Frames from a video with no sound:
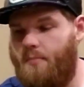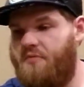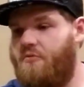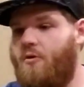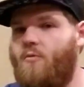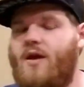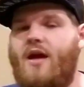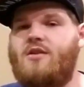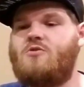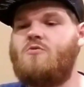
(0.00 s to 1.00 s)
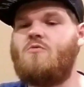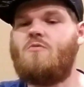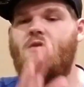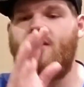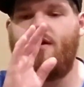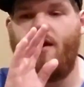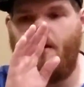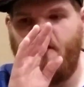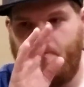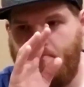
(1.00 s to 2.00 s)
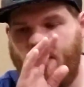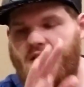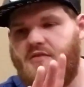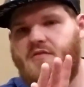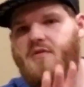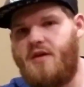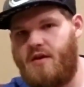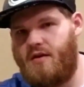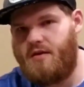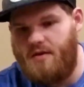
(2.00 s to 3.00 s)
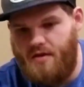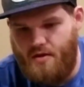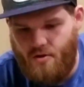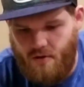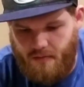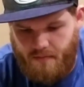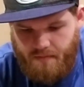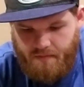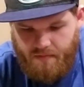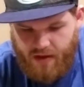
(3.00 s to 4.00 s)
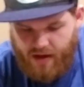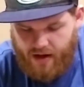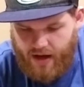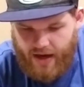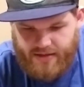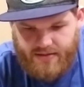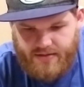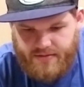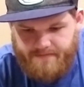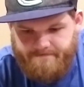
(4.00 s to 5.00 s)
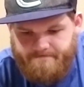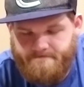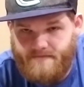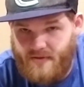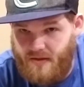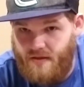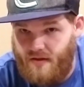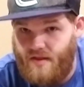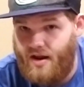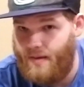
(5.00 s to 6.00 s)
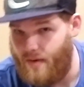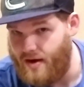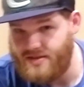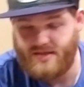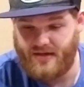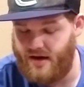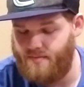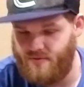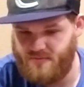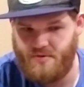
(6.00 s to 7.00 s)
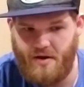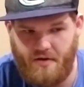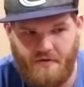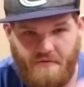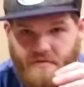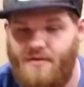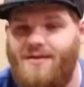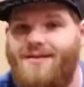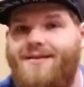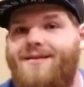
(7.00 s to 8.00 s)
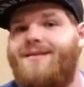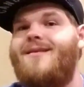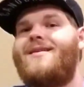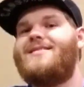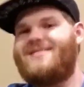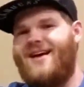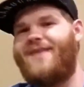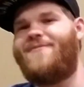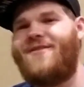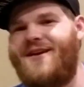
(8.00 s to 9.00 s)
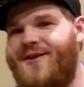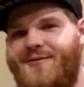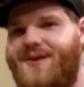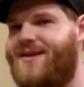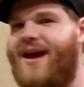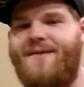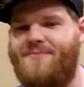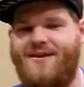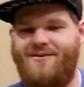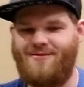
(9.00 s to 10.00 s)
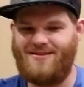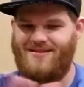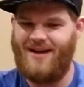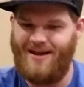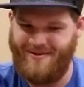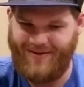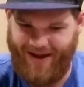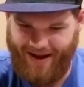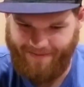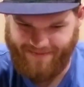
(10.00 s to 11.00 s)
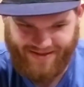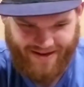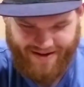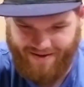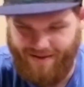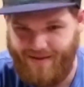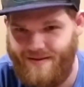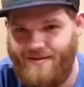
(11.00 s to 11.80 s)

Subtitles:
before we get to the biggest thing here that I got, the thing that I'm honest to God most proud of, it's time for the yearly Game Deals Dollar Game sale,